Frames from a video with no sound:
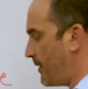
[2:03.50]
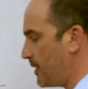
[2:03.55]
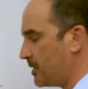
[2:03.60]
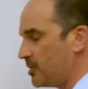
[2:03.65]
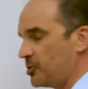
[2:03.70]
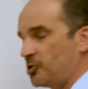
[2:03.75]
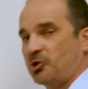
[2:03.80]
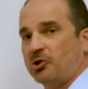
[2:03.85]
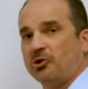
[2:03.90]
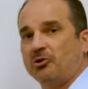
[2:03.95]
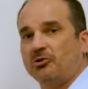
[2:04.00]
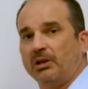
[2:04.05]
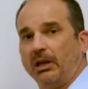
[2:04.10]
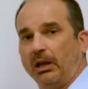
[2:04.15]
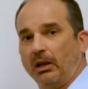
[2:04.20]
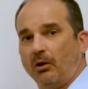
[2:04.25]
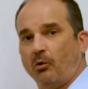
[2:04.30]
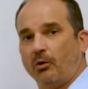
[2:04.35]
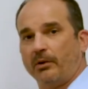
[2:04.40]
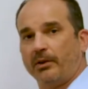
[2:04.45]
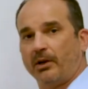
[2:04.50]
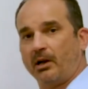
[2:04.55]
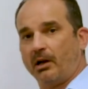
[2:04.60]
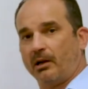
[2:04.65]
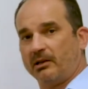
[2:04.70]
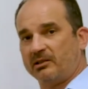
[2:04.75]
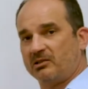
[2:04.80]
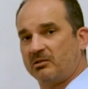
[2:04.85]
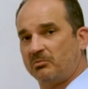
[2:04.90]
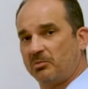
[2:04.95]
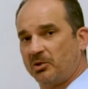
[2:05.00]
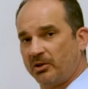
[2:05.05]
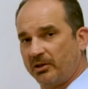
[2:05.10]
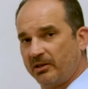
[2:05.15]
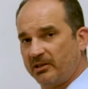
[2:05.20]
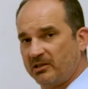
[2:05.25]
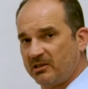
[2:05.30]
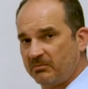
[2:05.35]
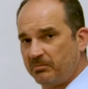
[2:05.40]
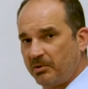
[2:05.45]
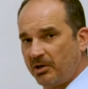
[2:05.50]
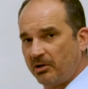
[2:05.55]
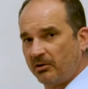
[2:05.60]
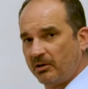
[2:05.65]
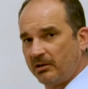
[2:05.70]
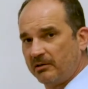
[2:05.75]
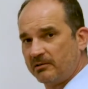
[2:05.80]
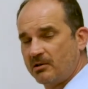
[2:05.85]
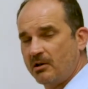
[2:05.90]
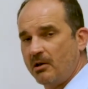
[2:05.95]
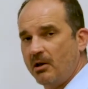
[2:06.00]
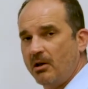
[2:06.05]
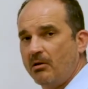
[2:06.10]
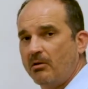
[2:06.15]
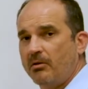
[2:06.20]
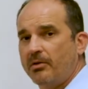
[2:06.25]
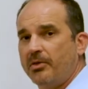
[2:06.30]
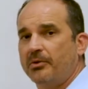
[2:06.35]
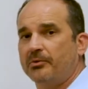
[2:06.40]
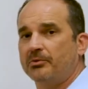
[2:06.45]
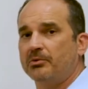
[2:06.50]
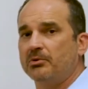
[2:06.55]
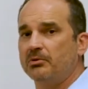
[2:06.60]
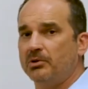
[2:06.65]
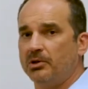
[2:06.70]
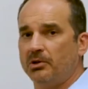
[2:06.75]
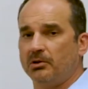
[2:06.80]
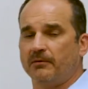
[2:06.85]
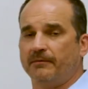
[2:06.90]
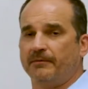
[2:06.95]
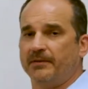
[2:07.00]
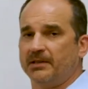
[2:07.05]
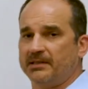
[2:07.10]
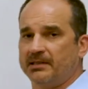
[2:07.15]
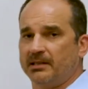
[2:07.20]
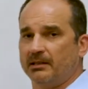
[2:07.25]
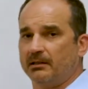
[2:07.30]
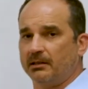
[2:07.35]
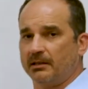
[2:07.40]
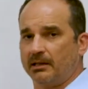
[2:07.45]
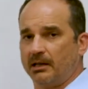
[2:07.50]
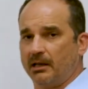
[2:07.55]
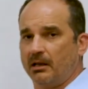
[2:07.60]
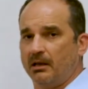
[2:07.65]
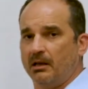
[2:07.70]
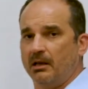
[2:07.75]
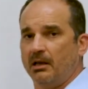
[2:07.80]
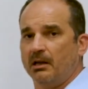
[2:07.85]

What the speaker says: the journey or the customer experience through your facility.